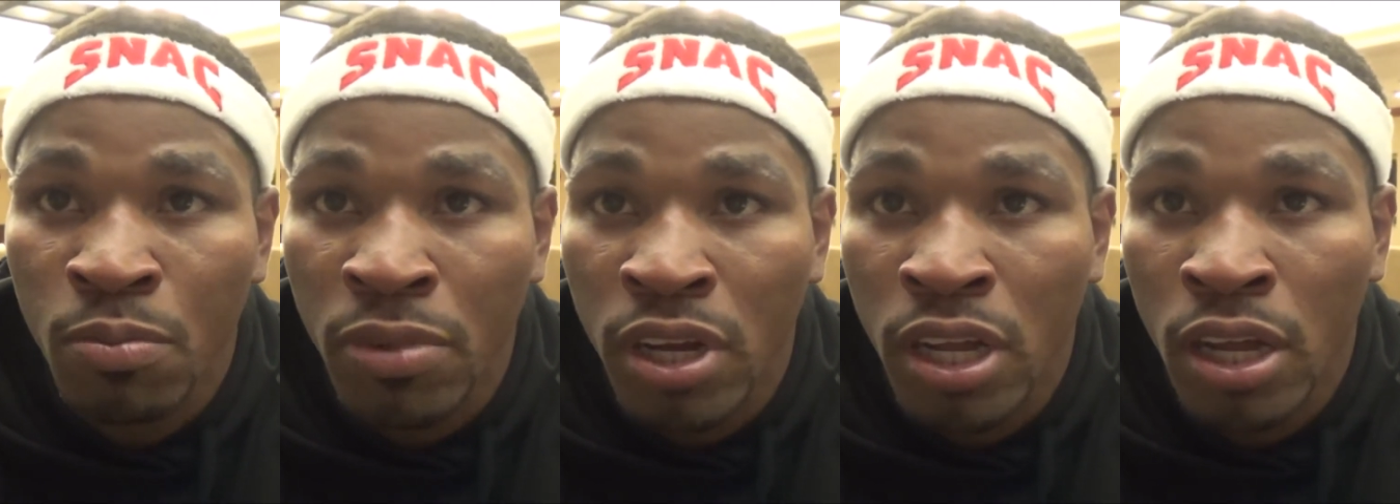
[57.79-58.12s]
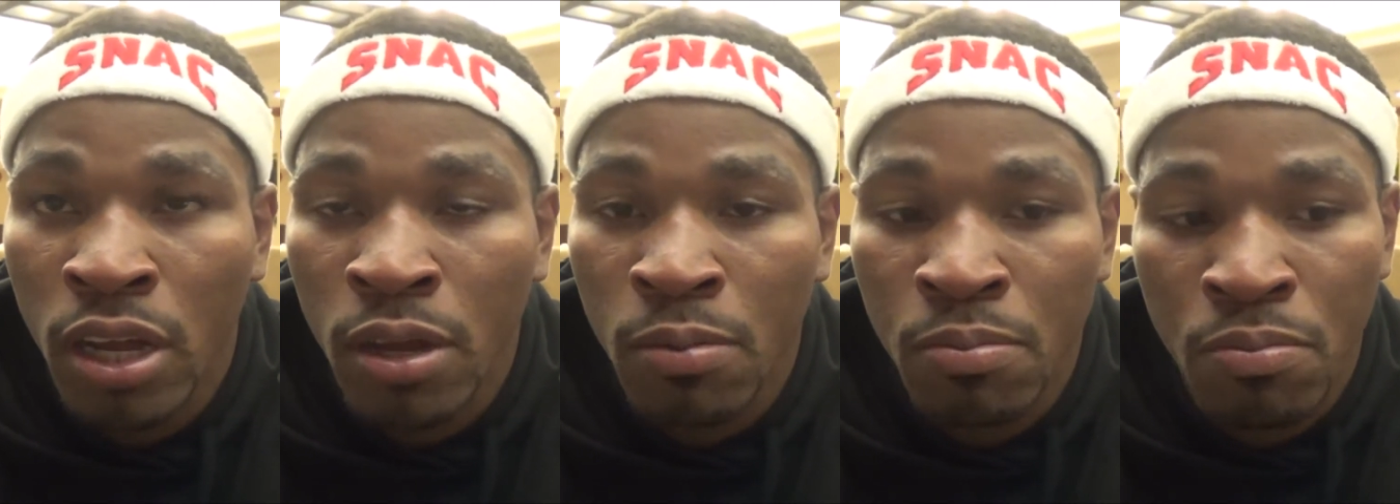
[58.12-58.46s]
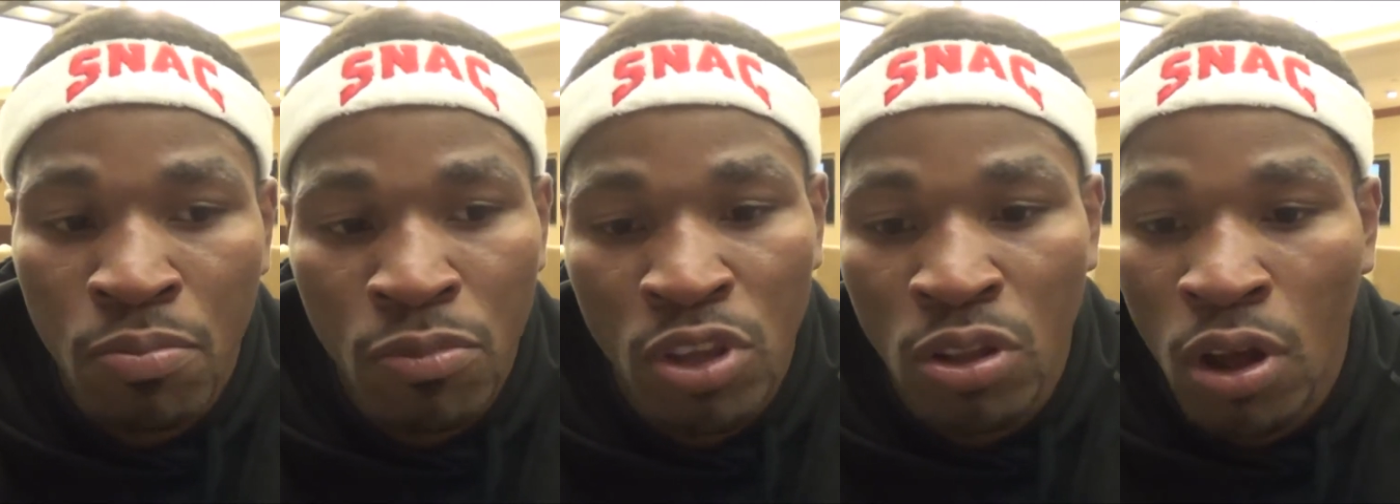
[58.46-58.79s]
but
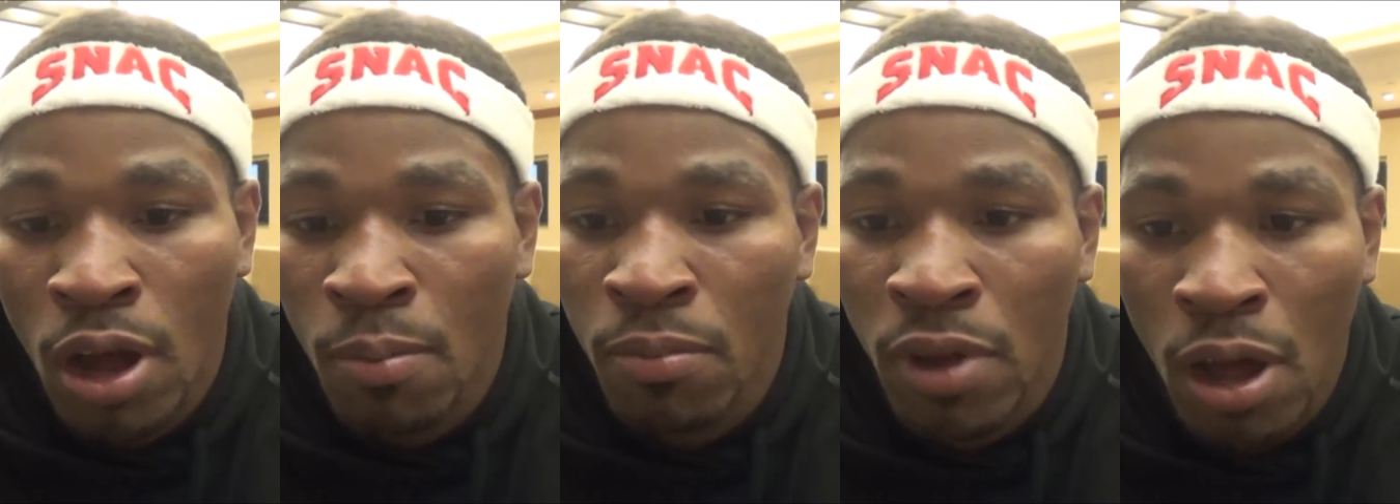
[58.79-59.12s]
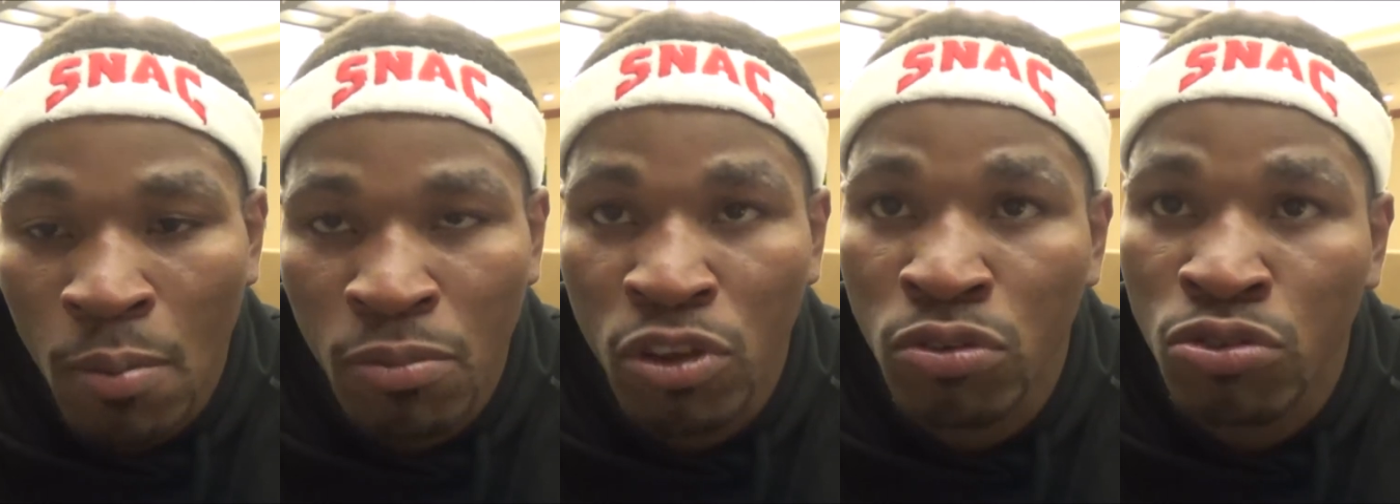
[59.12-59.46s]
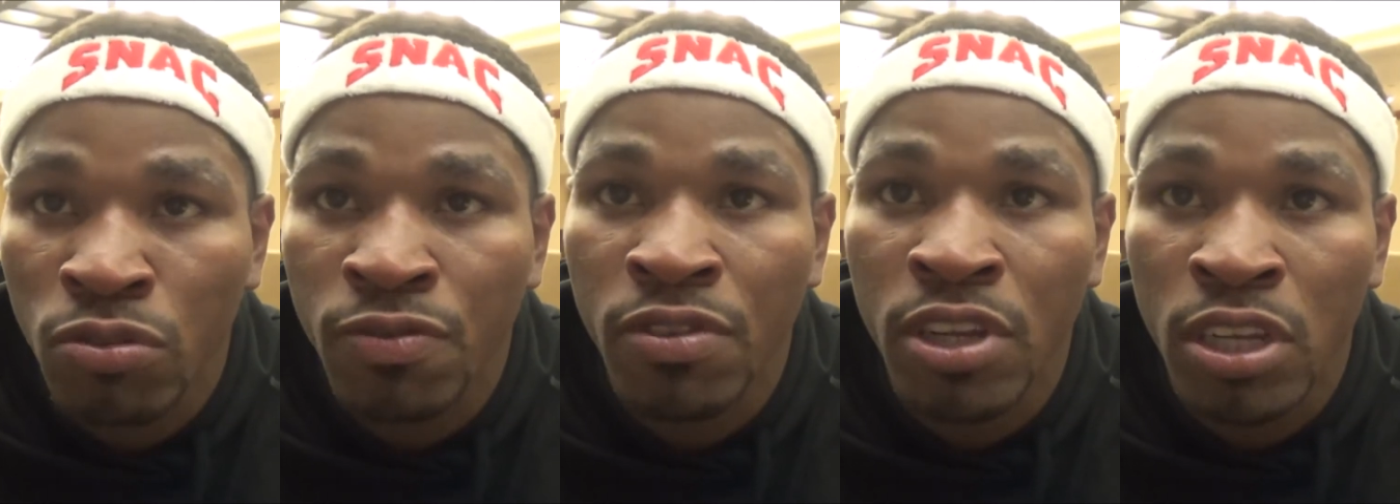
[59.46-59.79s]
I'm neutral
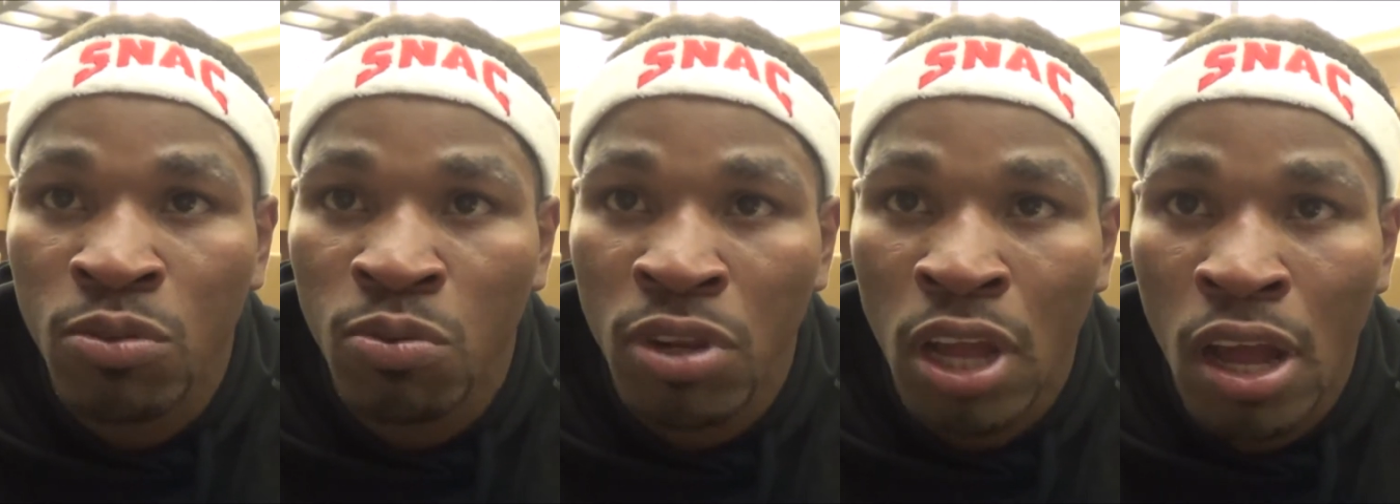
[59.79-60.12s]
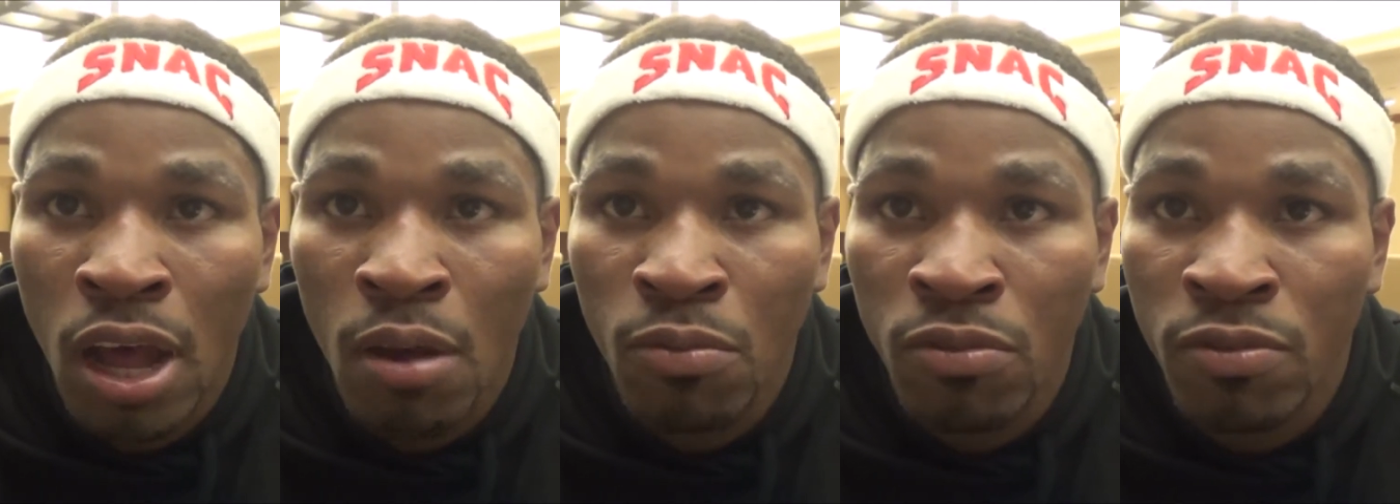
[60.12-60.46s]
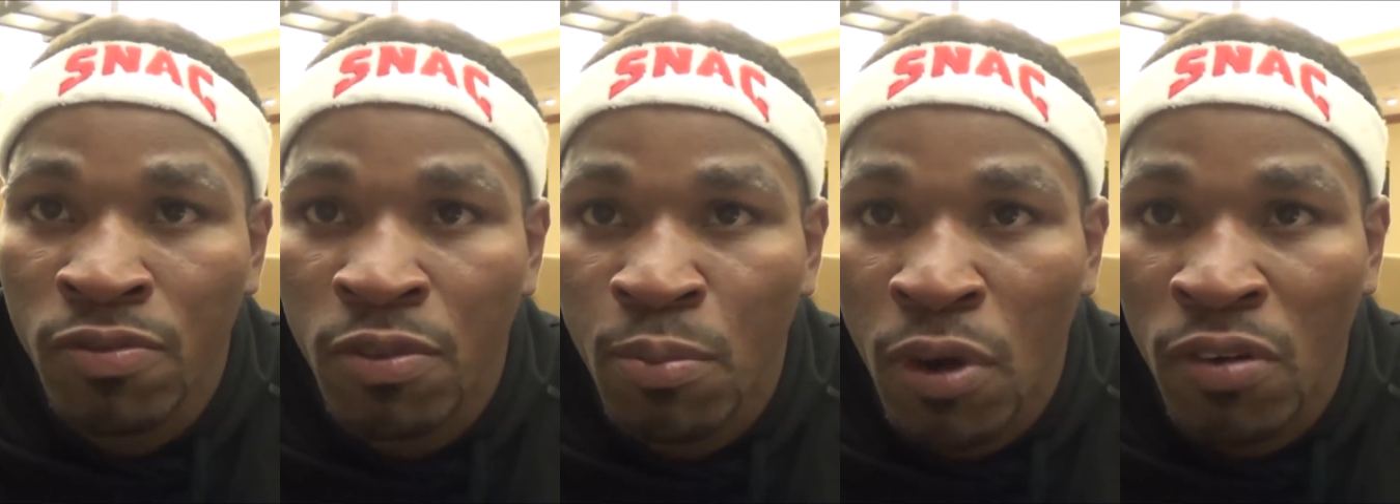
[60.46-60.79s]
for this one. I'm rooting
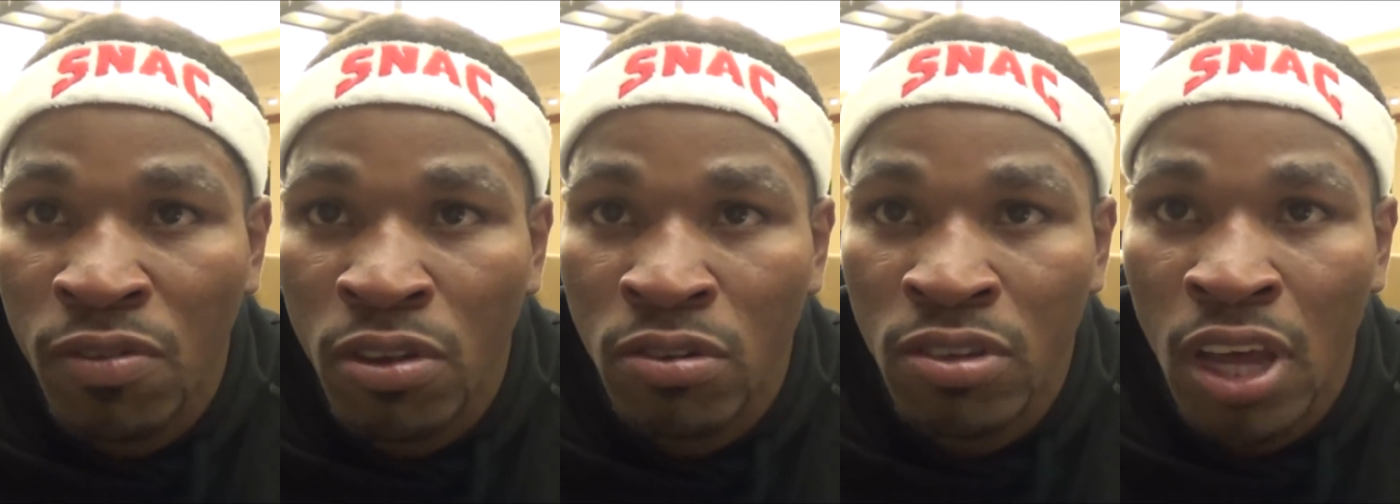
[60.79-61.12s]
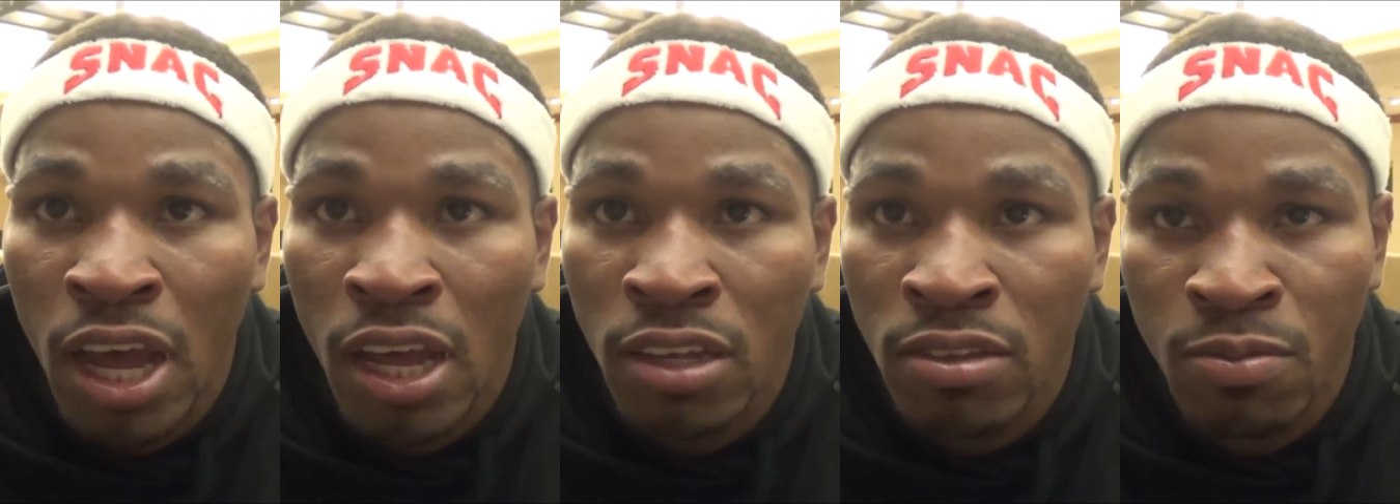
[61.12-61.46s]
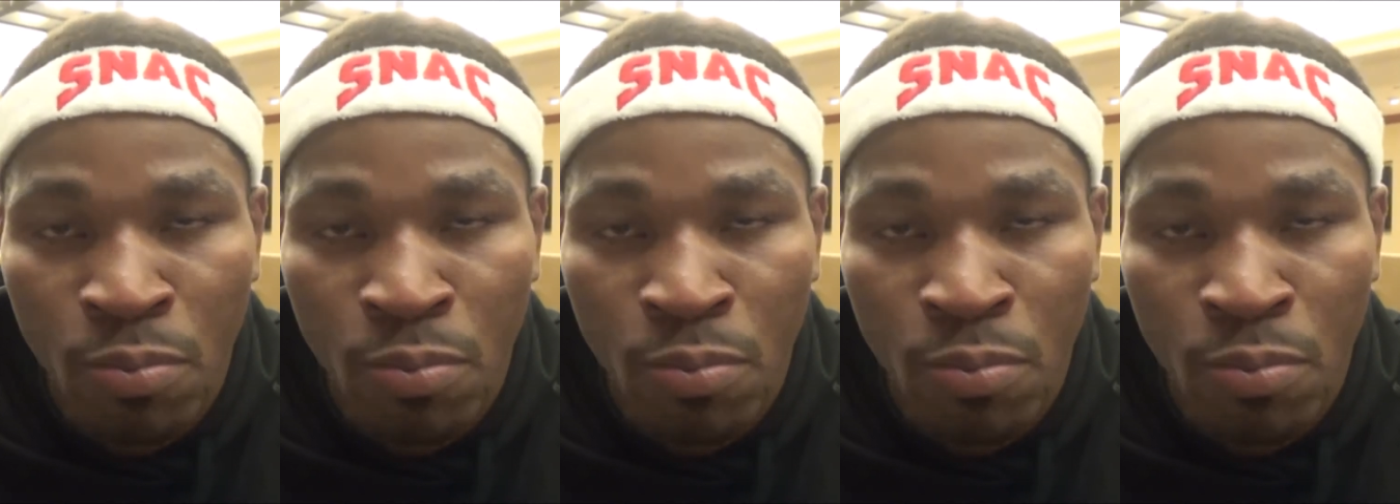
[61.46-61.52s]
for both those guys.